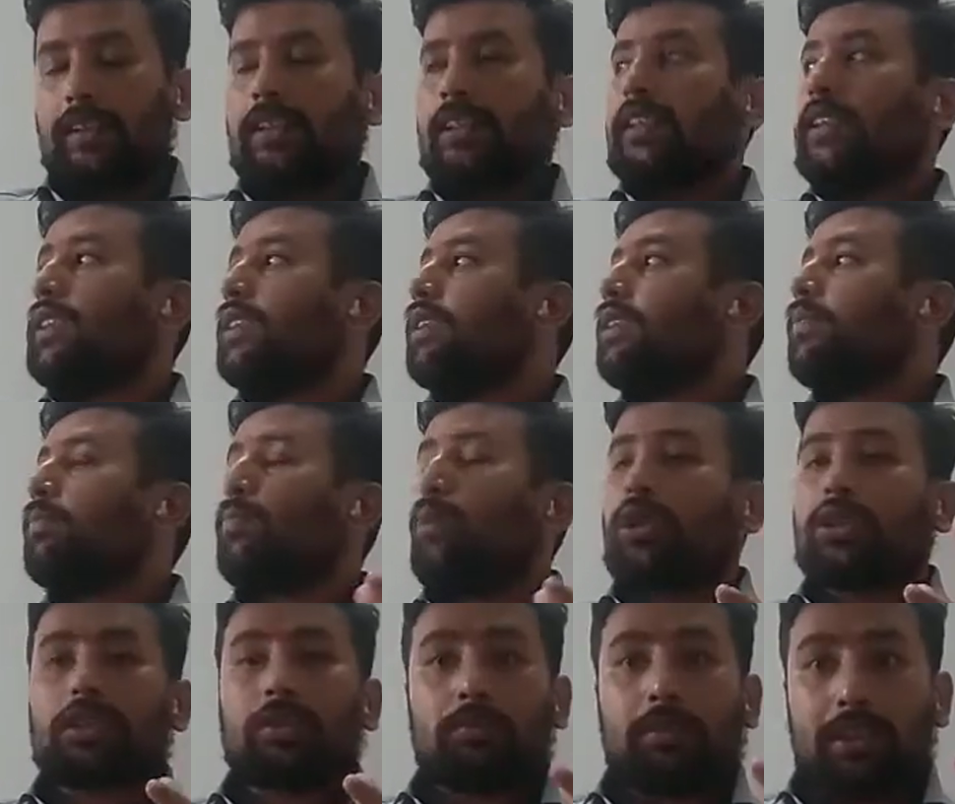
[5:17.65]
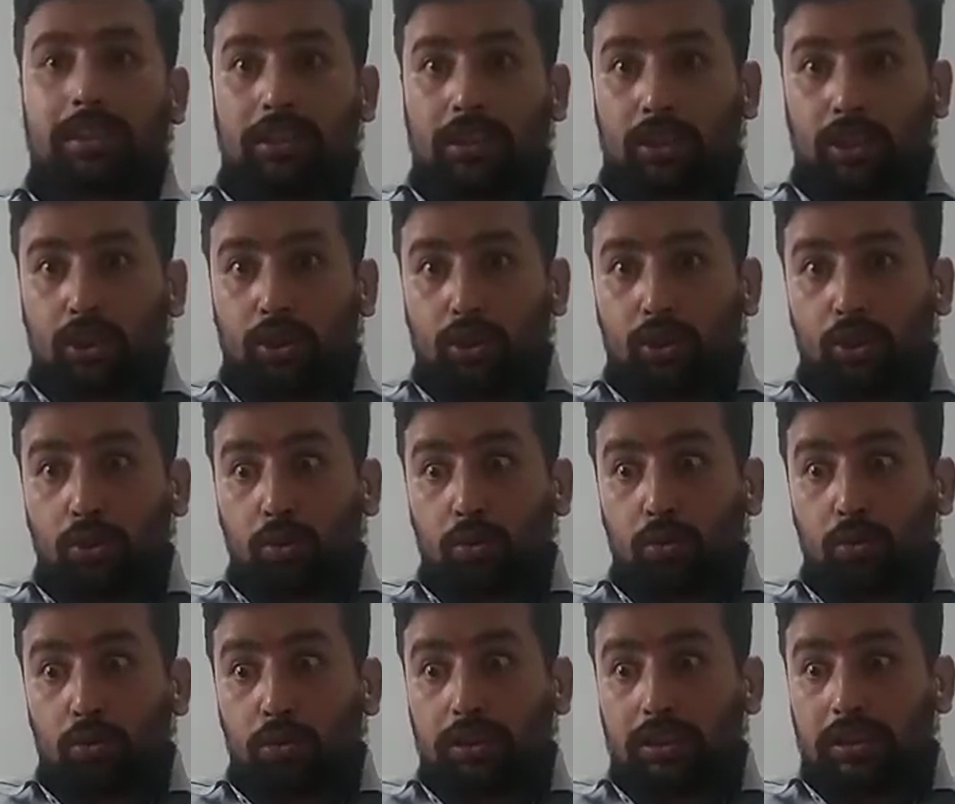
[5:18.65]
It is possible in the
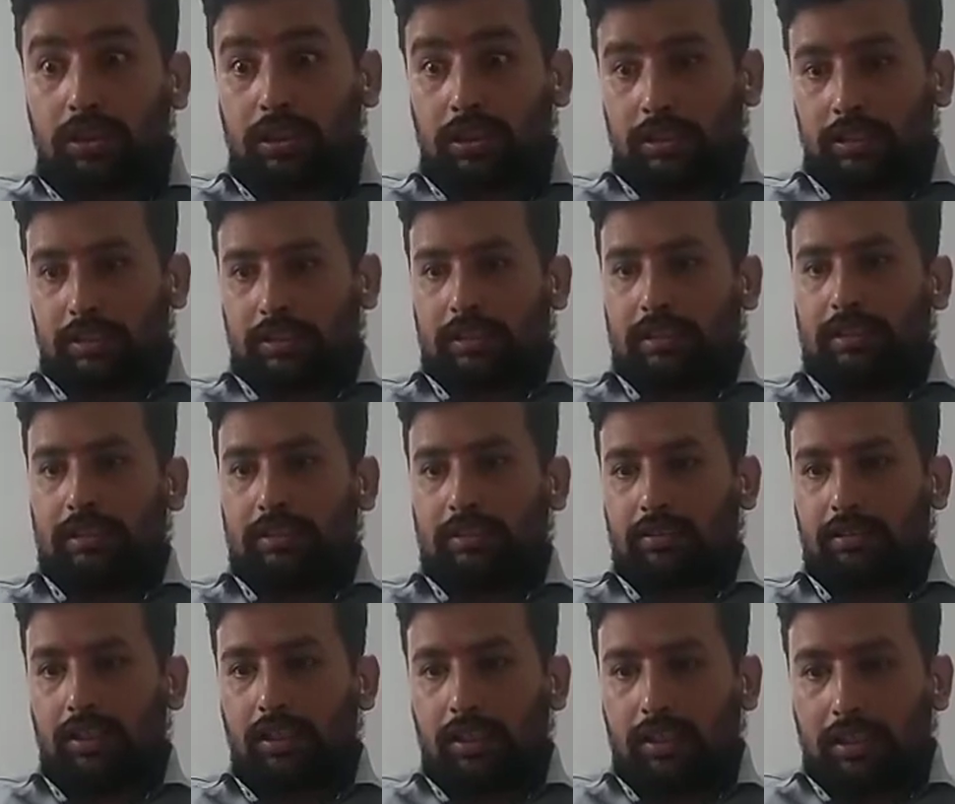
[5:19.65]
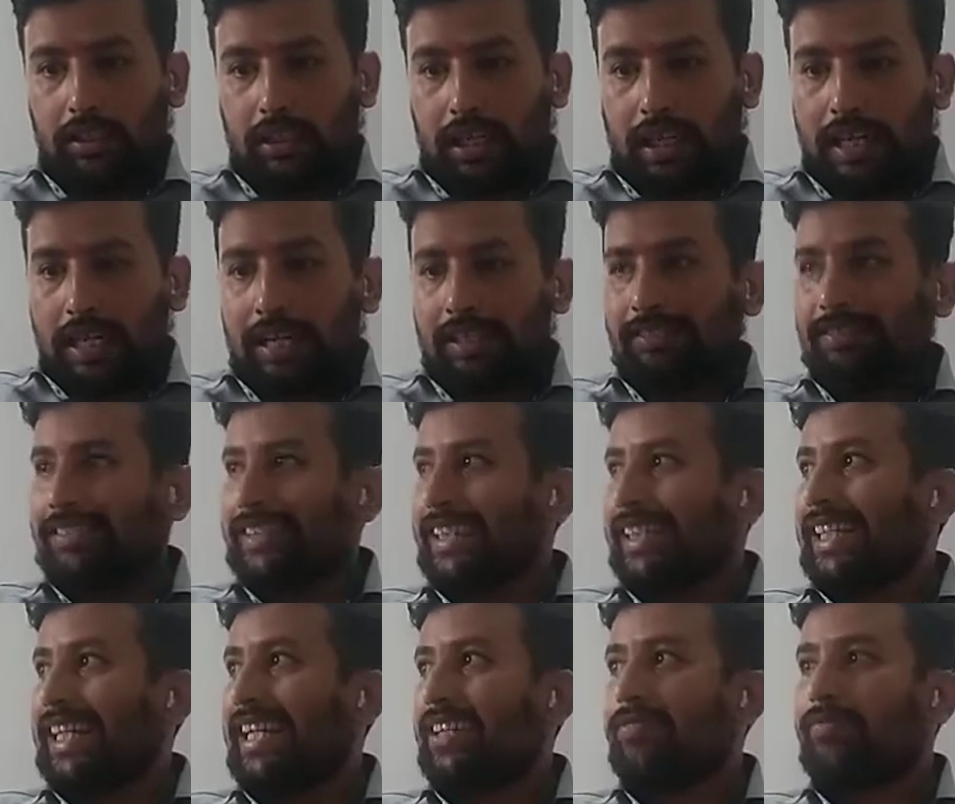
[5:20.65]
closed container, and they
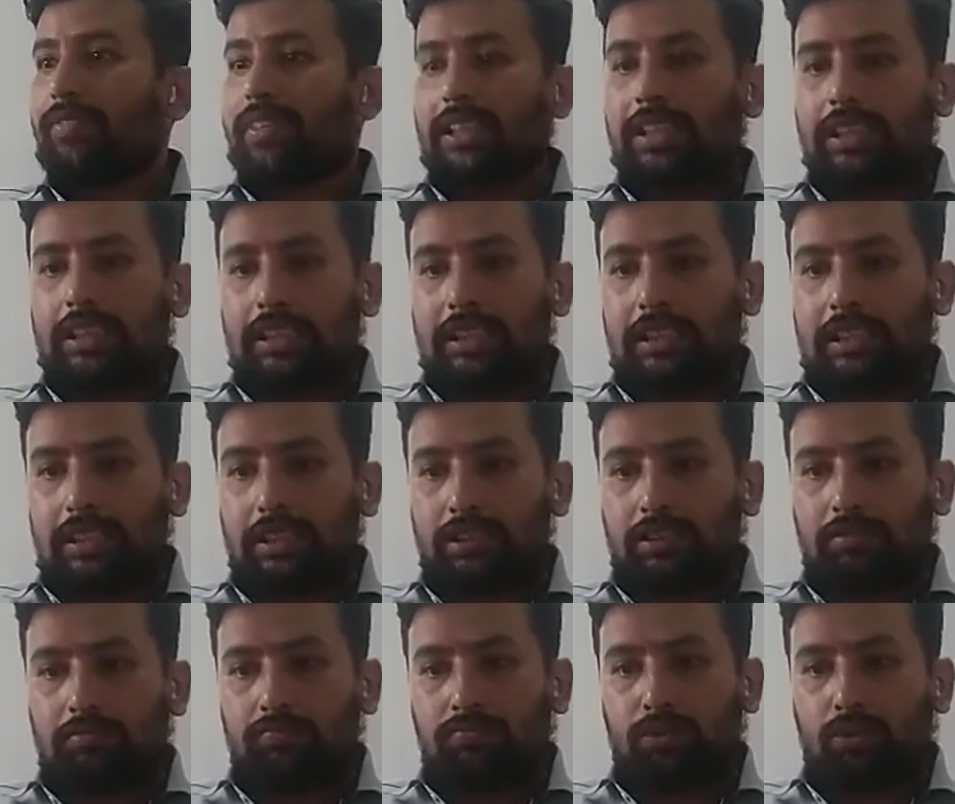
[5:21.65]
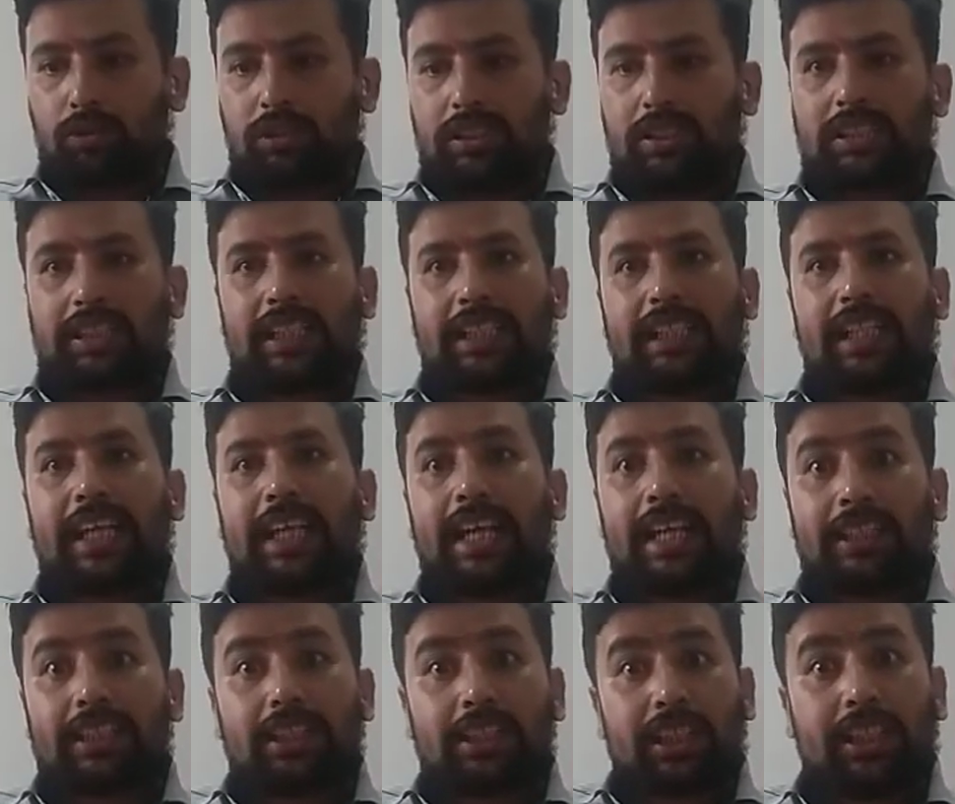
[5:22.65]
can be, you can say, they can
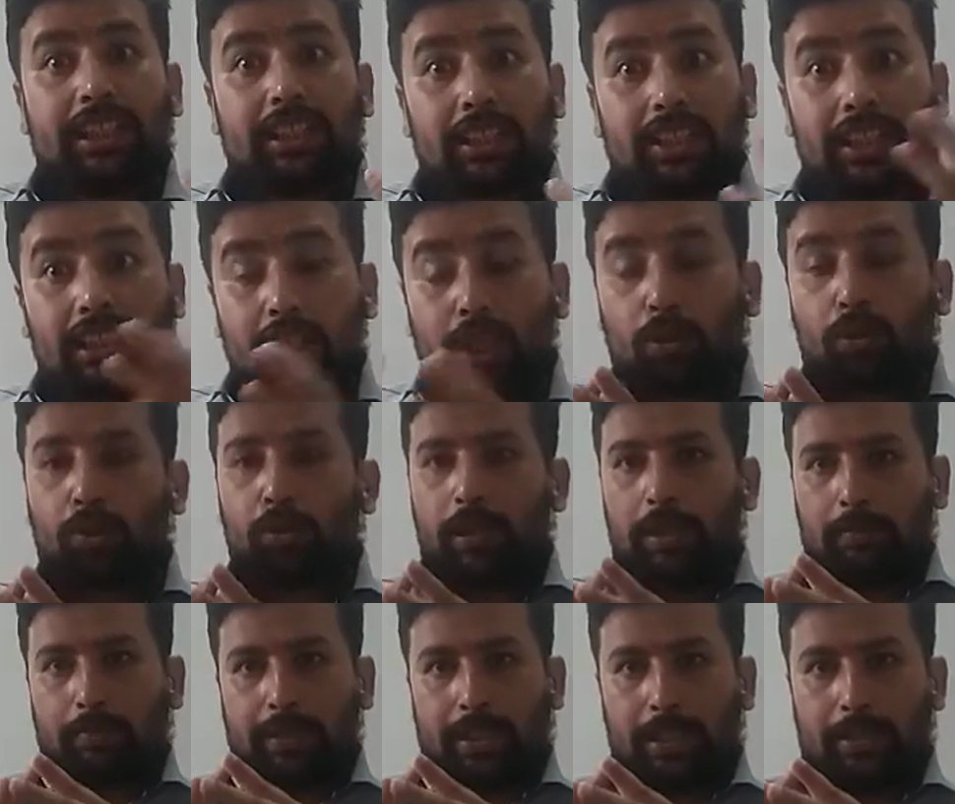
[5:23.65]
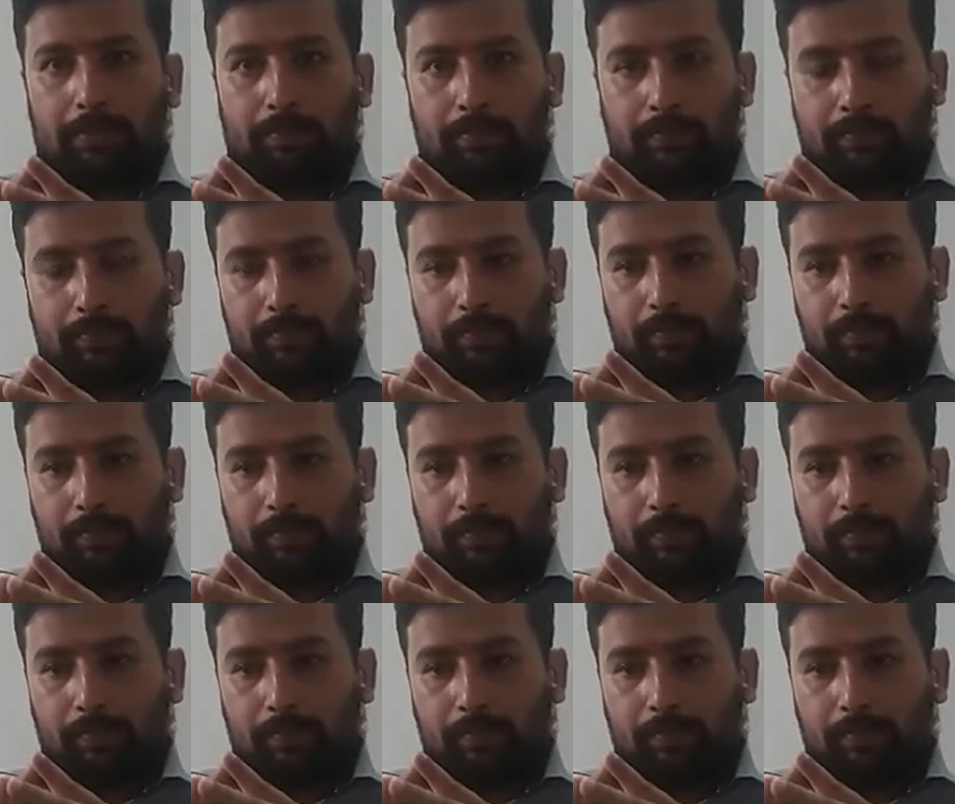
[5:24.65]
attain the equilibrium,